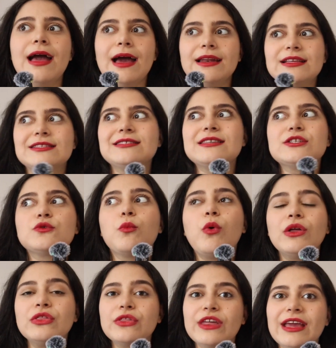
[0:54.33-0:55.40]
And it's this
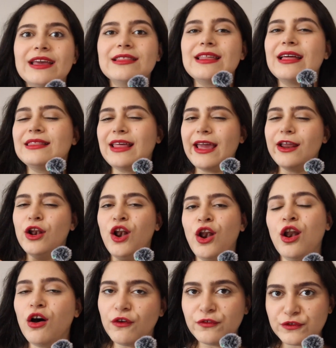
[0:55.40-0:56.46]
one thing that they
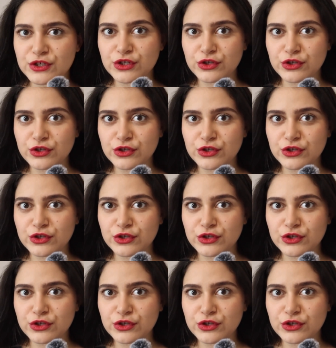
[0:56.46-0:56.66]
love to